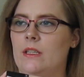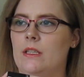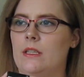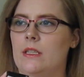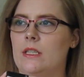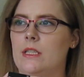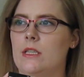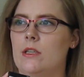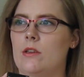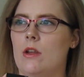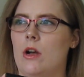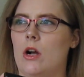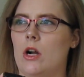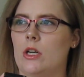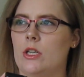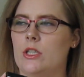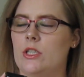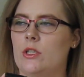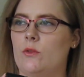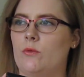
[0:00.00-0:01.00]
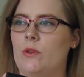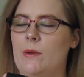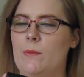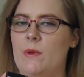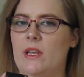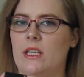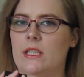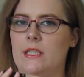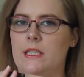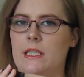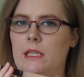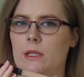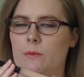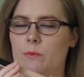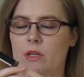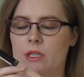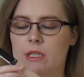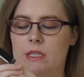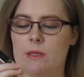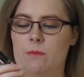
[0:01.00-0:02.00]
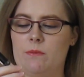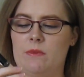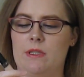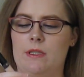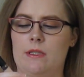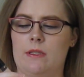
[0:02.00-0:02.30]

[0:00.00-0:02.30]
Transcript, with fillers: the NARS Creamy Concealer, but some